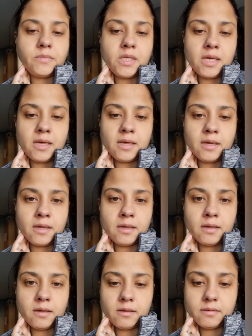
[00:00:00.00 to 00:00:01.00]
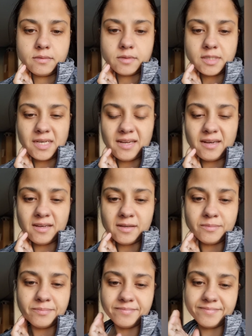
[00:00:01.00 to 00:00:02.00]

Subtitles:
Yeah, I don't know.